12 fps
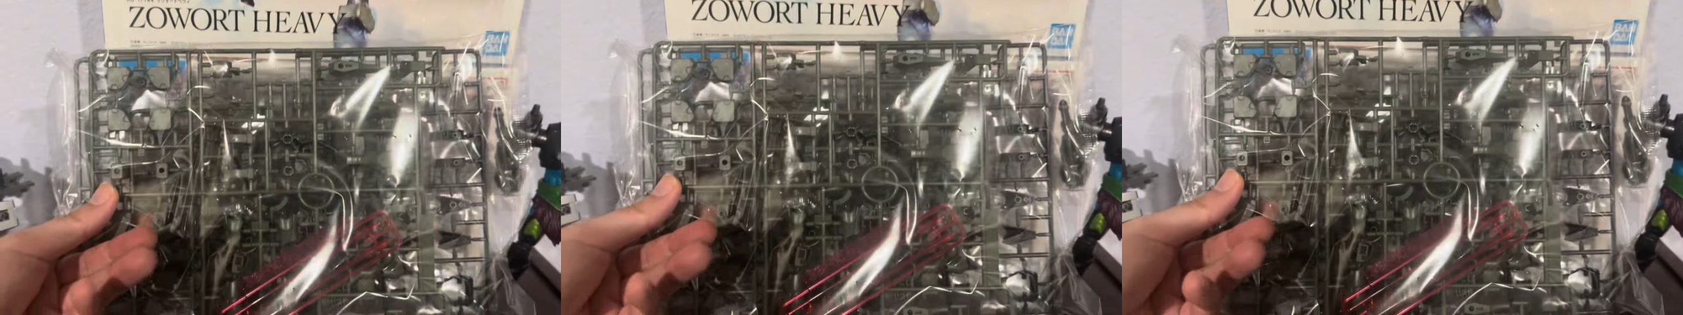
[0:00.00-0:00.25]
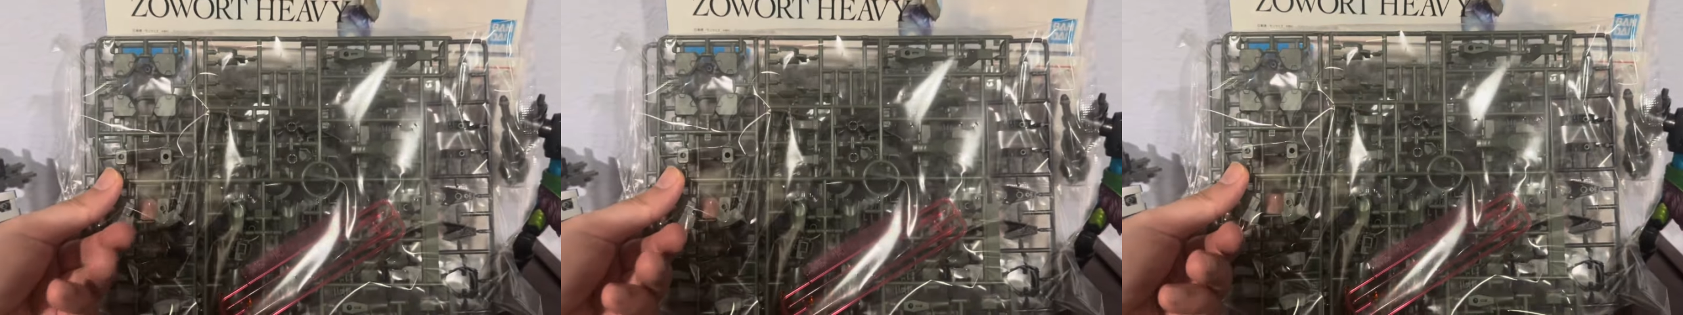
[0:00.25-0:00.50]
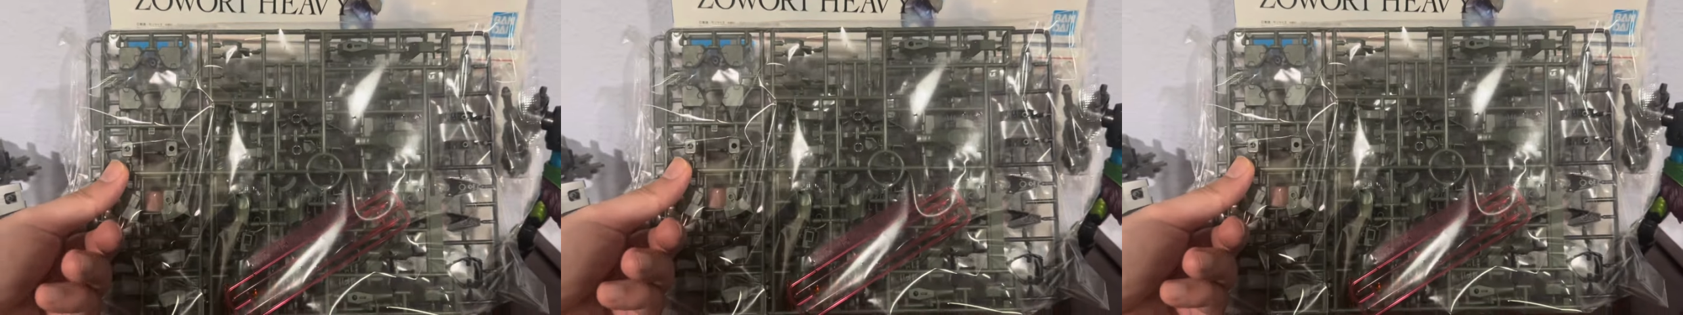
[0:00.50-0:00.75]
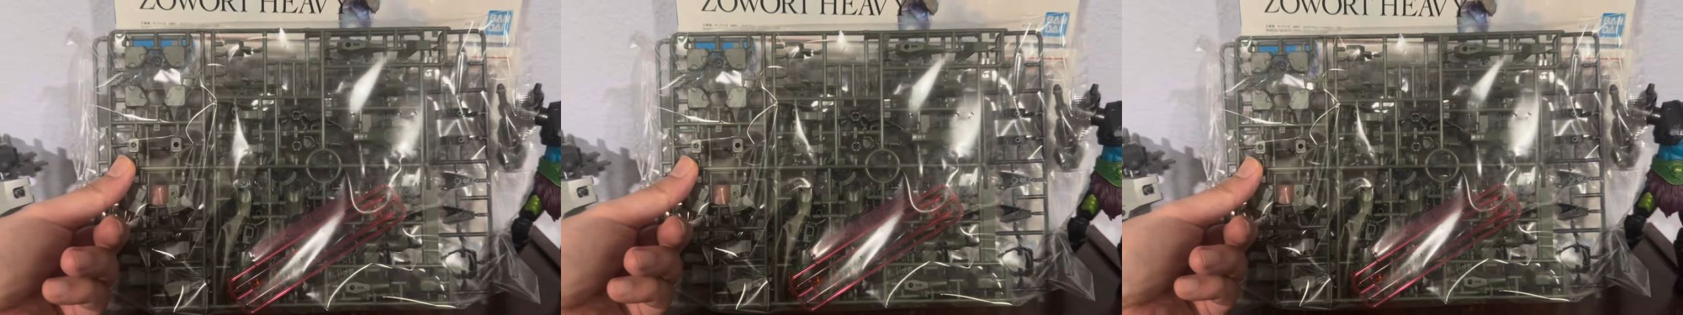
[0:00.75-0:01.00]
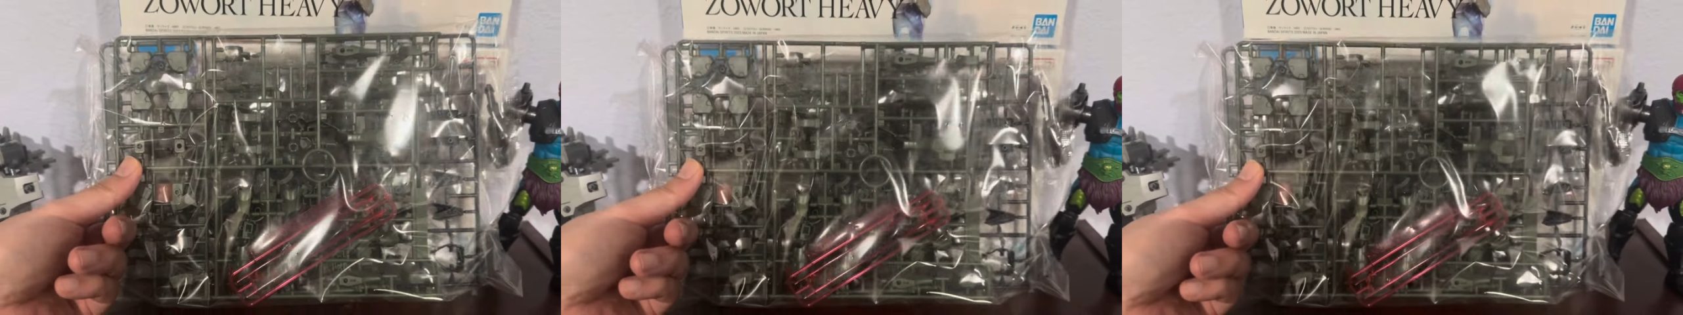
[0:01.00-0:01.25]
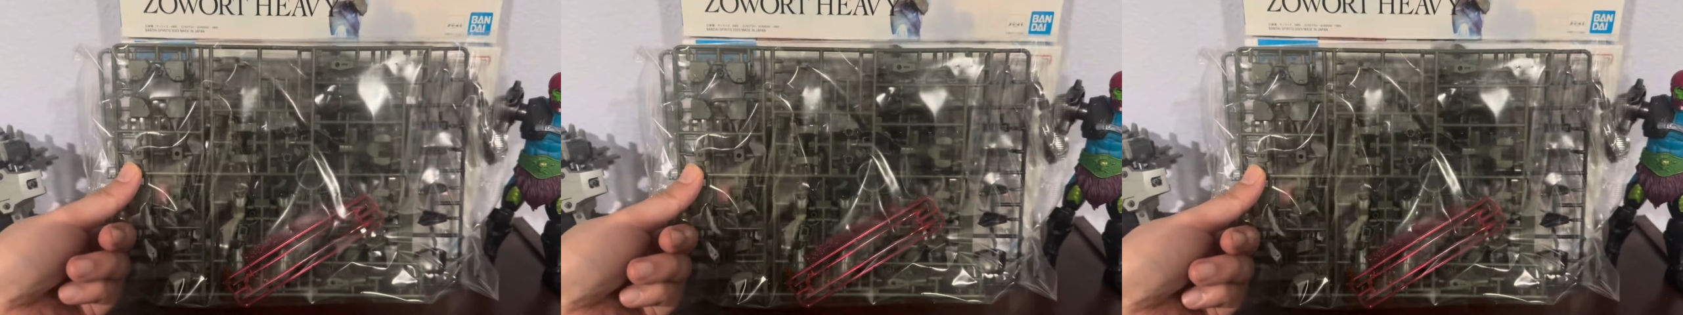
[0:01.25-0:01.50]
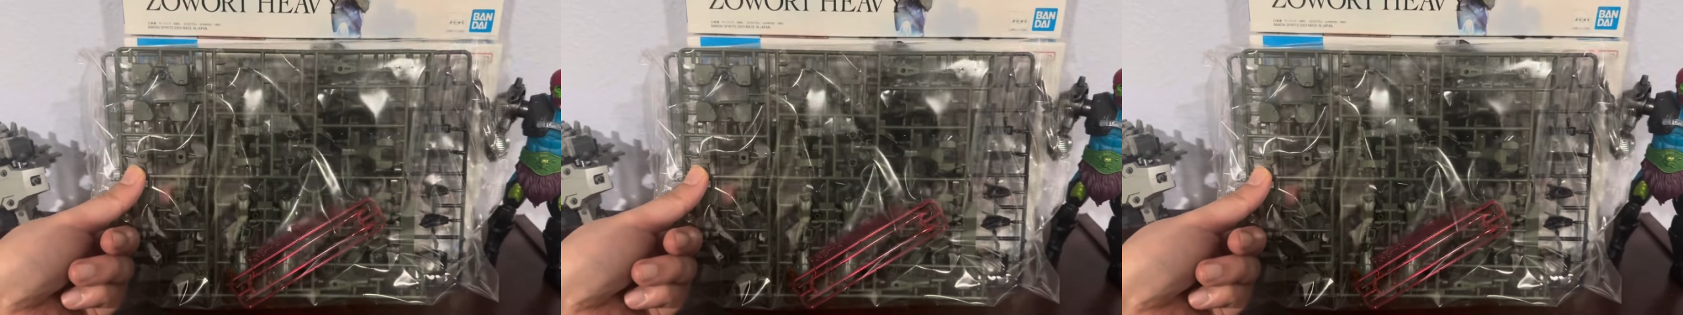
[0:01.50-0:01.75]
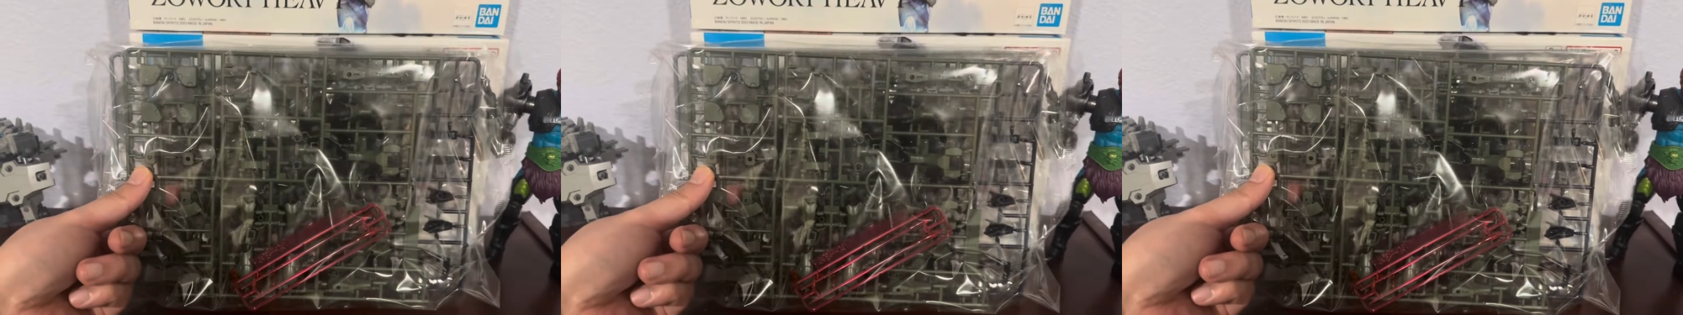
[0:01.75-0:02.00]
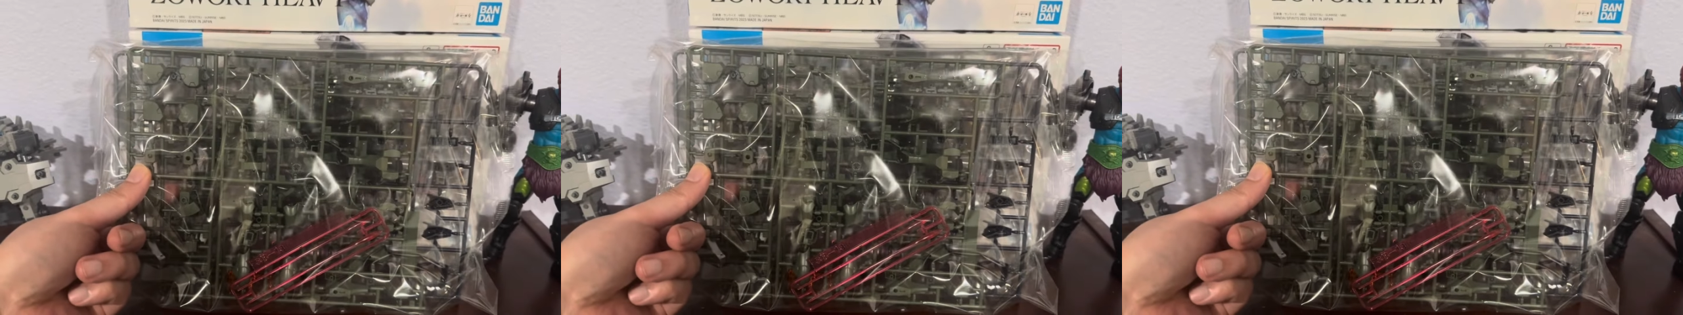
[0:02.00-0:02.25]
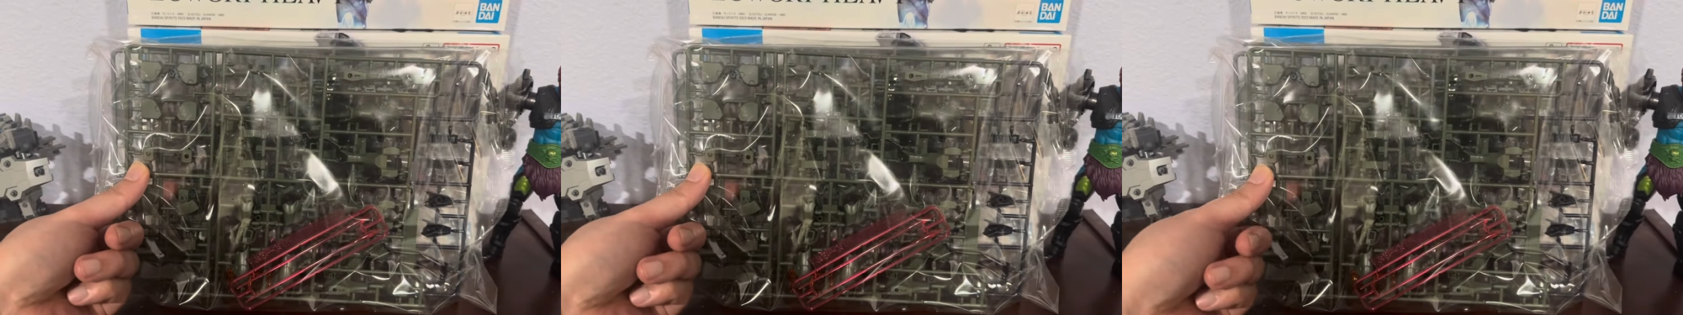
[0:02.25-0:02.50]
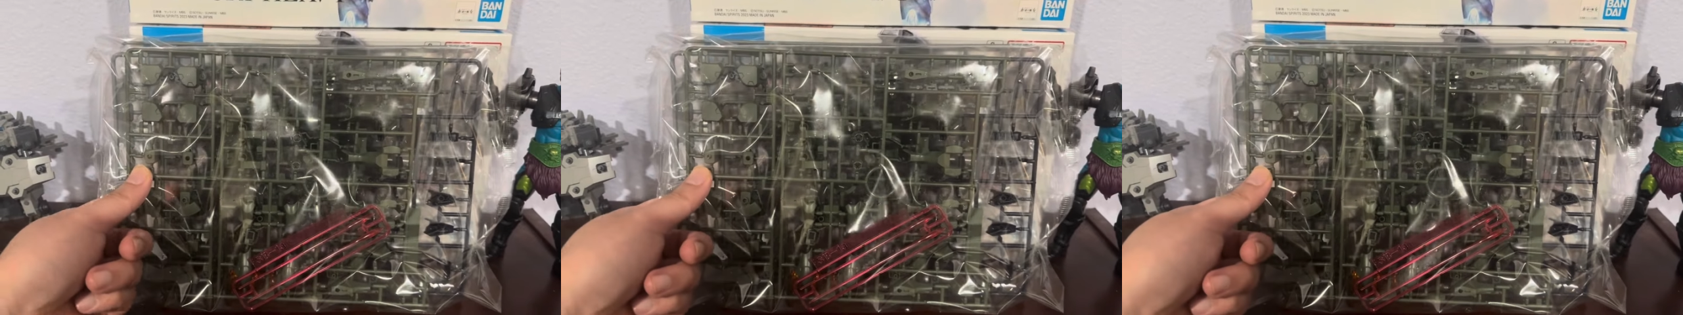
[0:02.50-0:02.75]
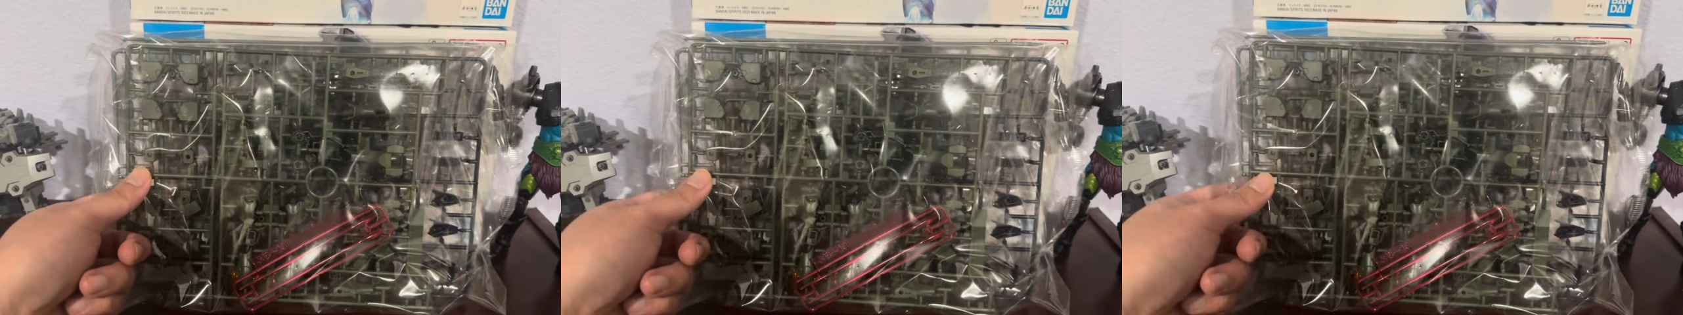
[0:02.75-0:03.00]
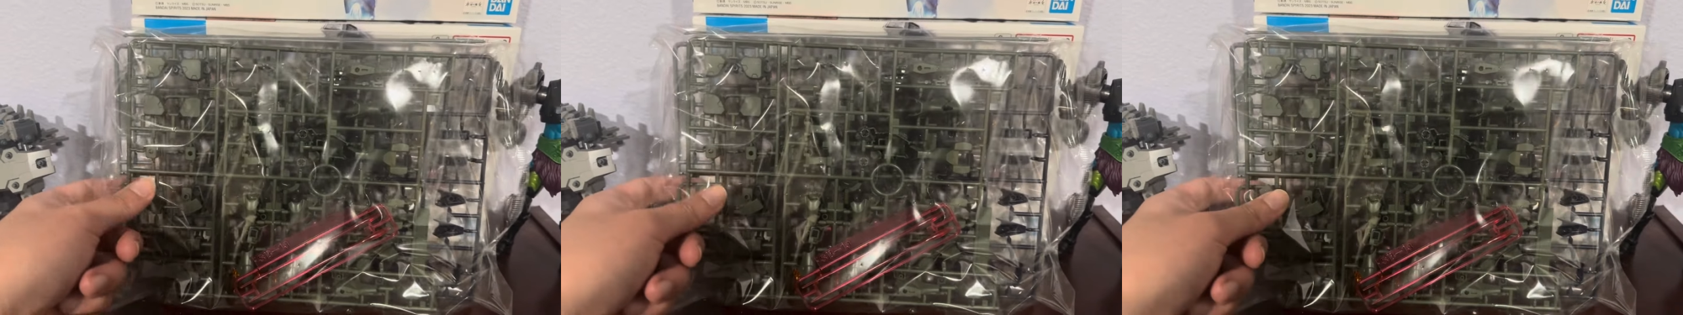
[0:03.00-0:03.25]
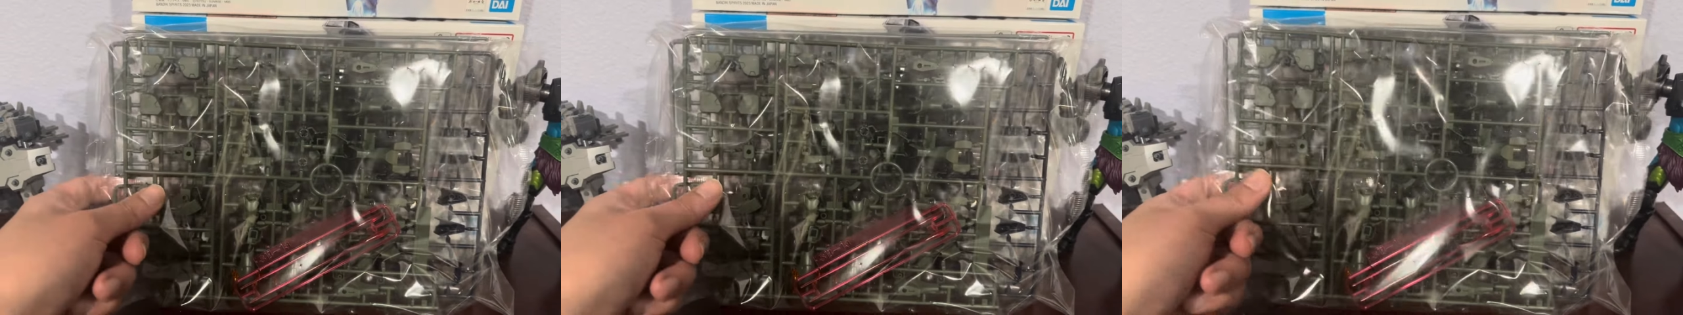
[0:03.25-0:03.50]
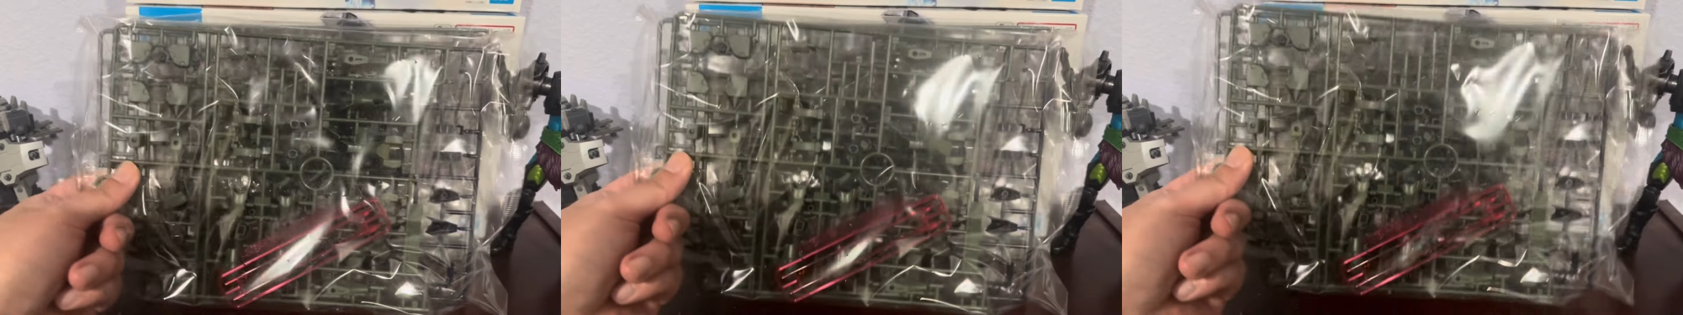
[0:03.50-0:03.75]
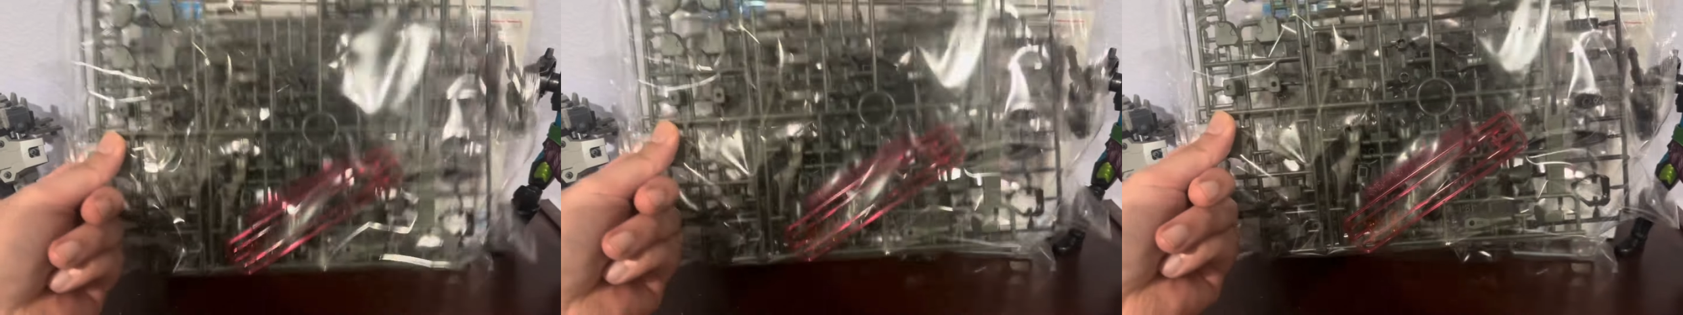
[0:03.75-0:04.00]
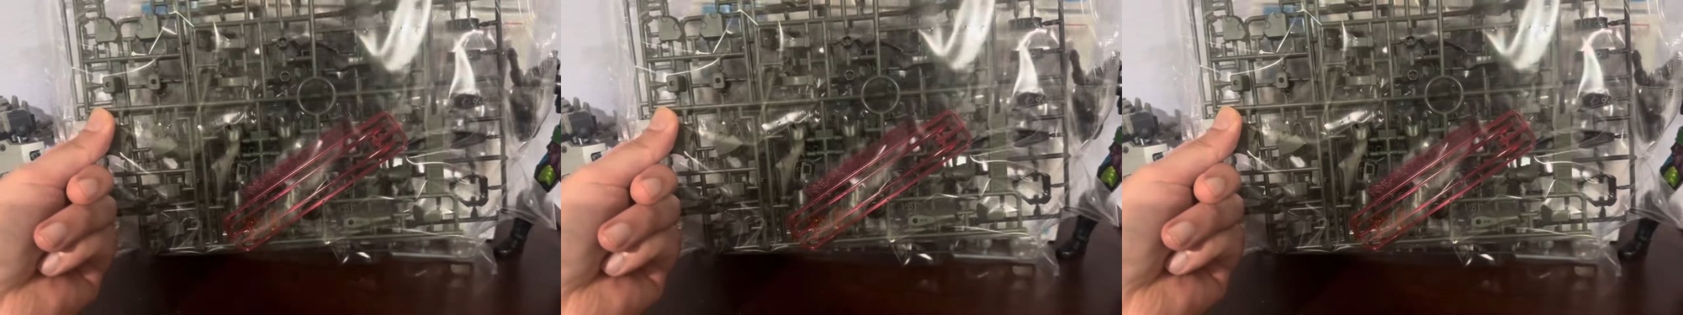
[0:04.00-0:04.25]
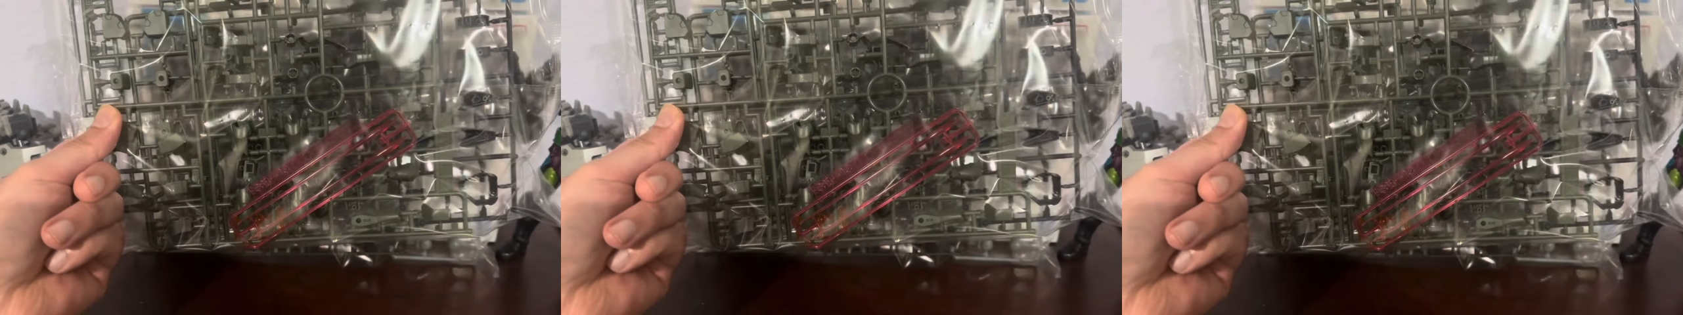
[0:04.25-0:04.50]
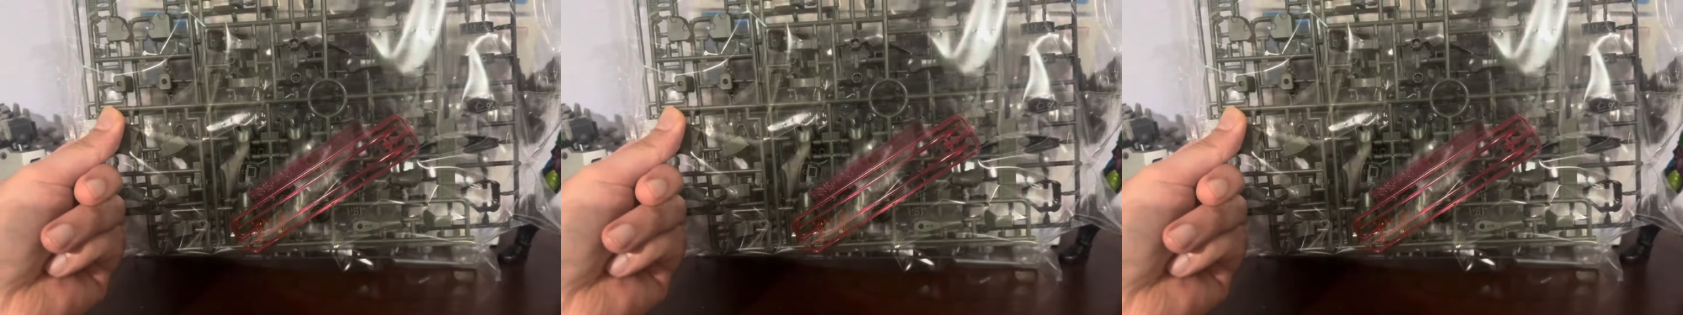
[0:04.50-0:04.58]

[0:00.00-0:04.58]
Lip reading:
[unreadable: no face in view]